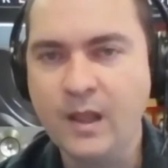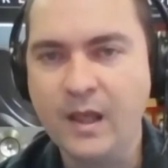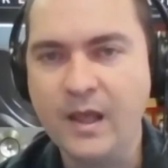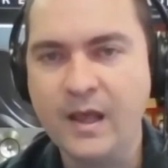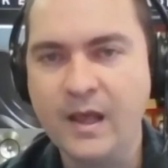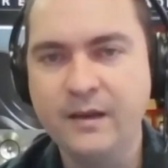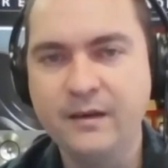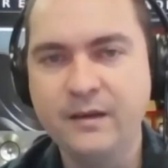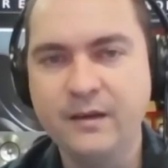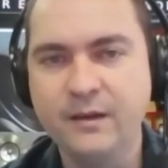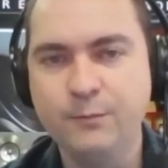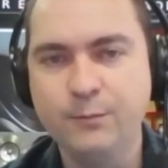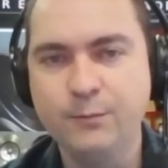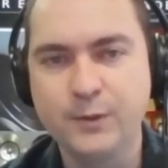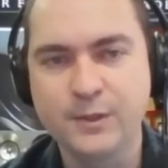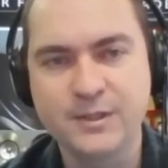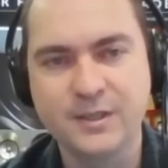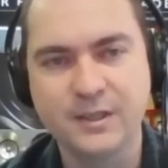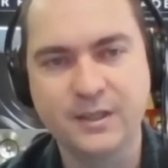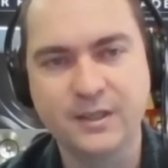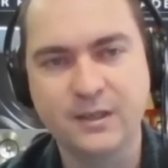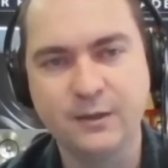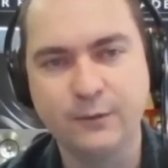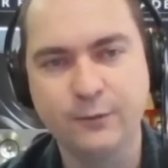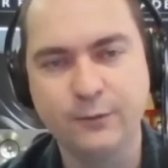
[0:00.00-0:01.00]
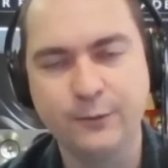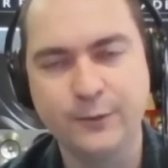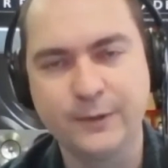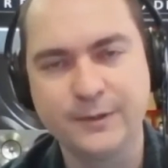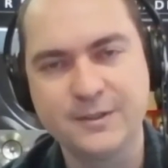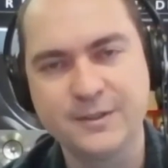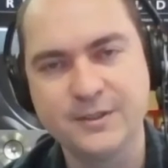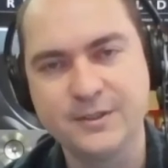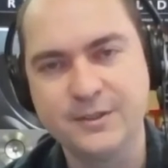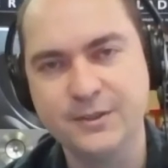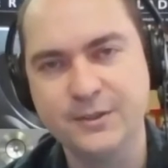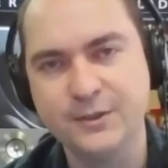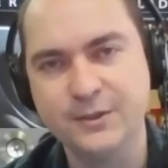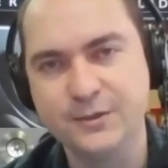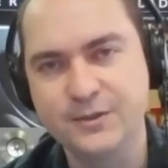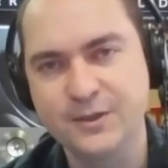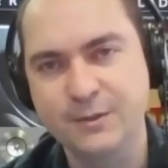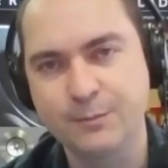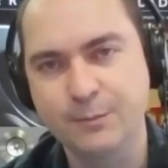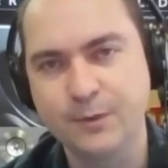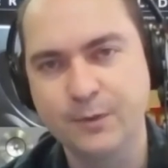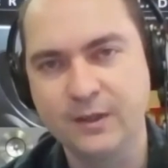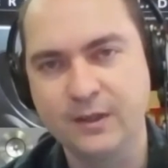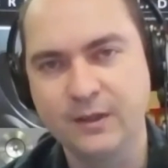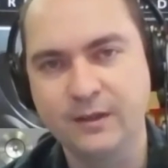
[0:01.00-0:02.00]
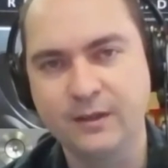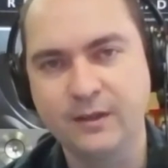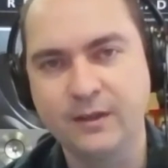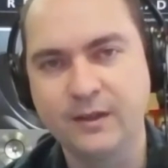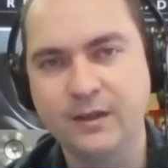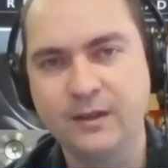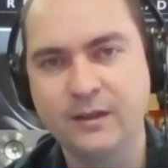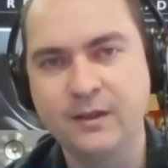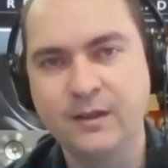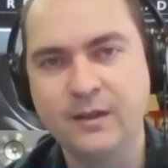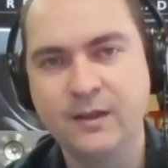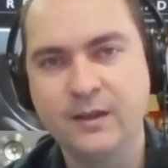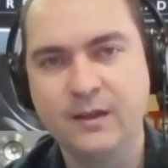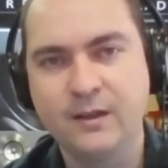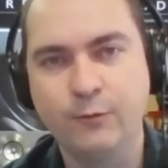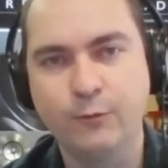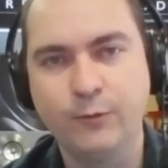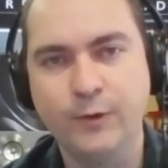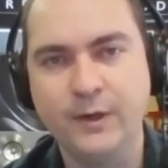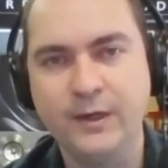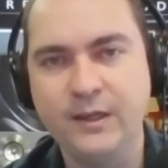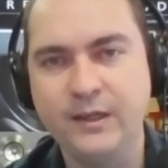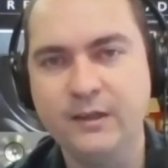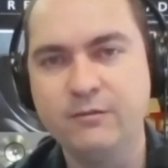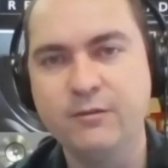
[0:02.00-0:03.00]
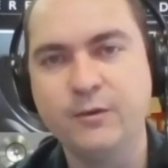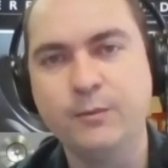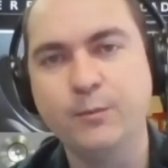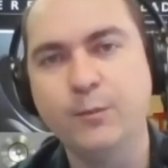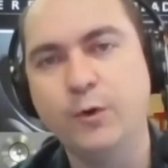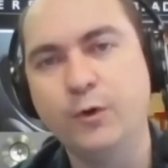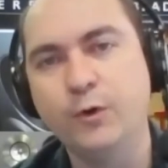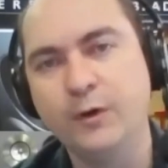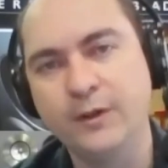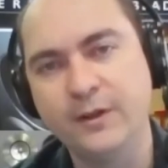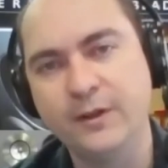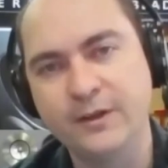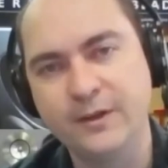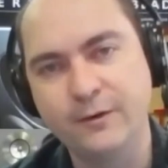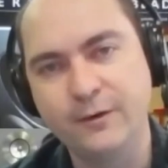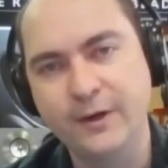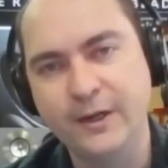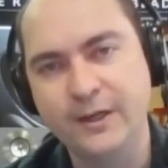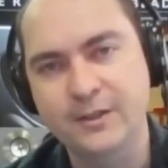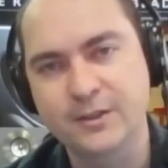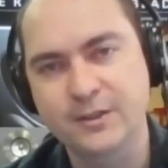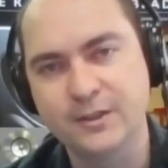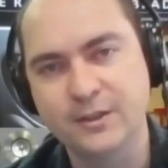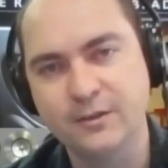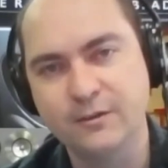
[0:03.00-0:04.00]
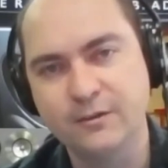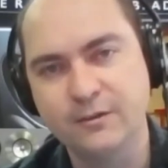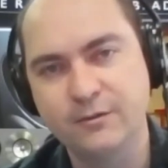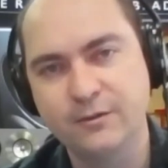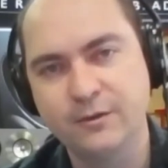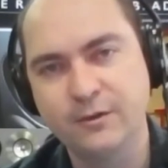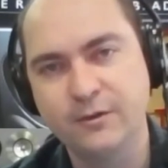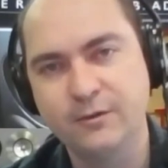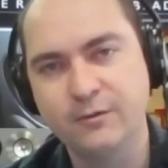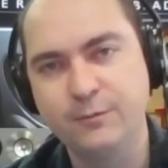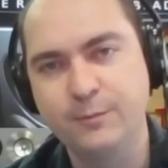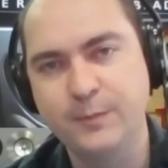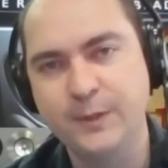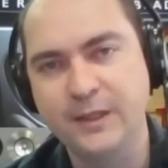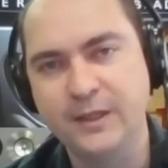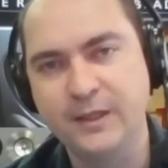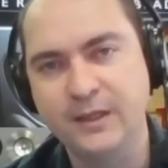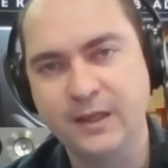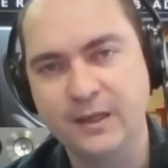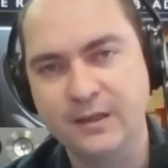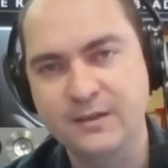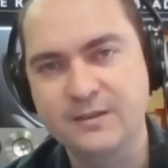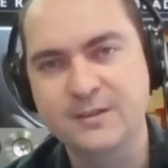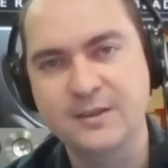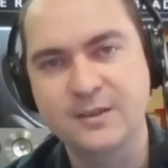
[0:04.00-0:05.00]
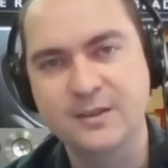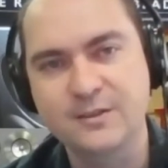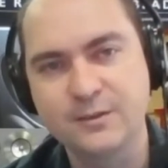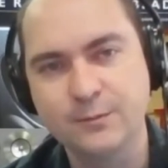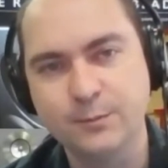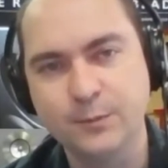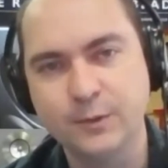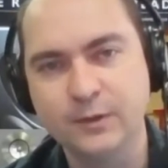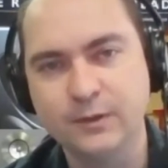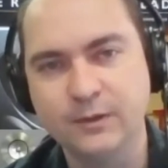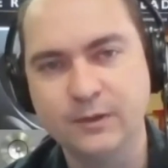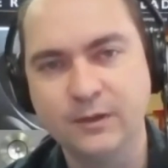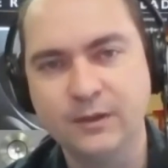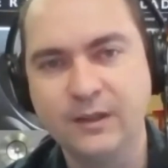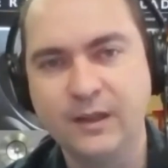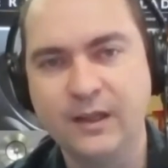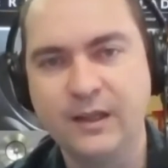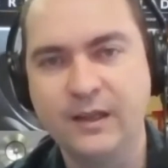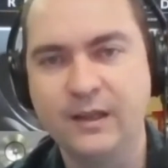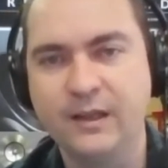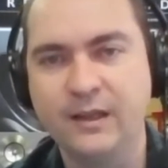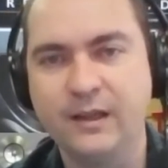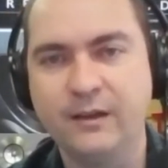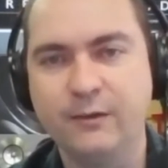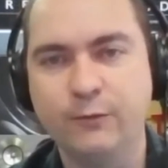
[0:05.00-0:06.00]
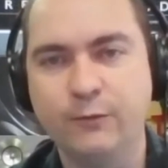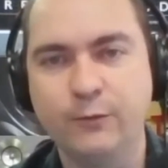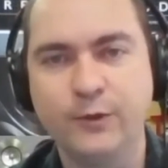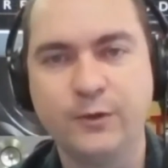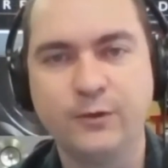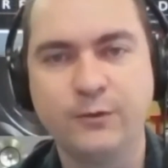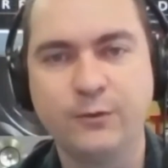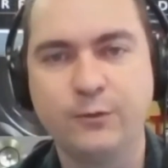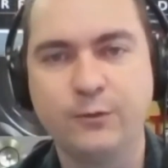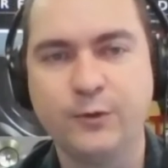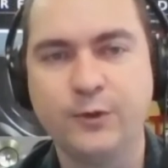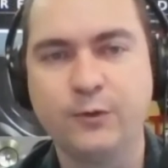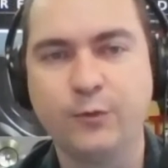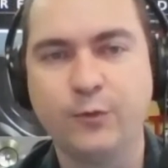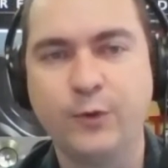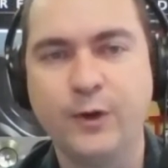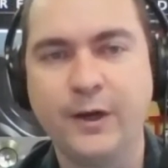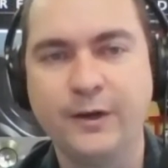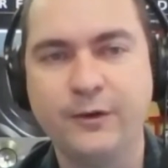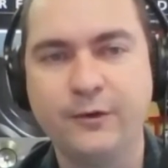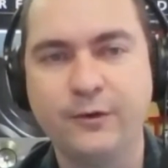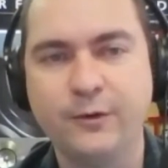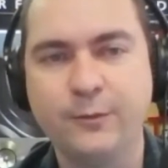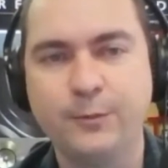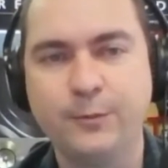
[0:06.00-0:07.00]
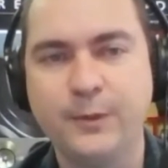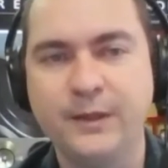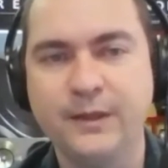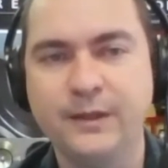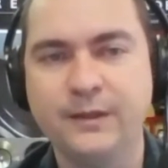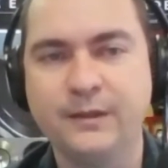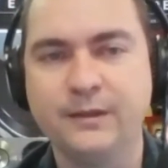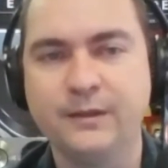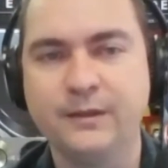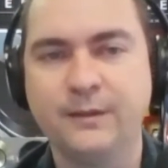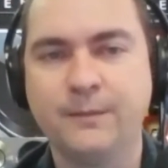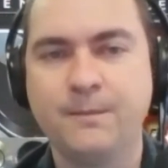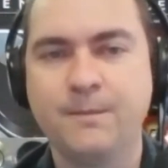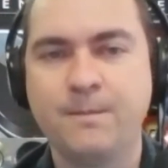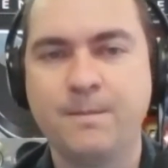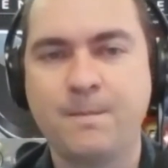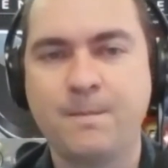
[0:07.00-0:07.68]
And in particular, we wanted to do something that went even more in the direction of being accessible with wider appeal.